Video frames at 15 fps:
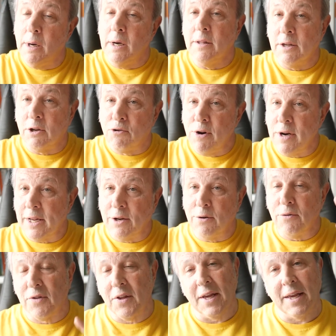But the
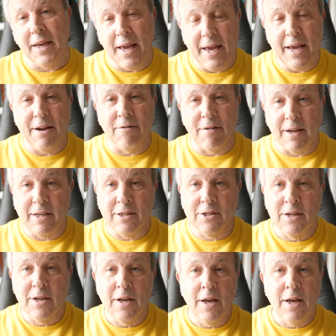critical thing here is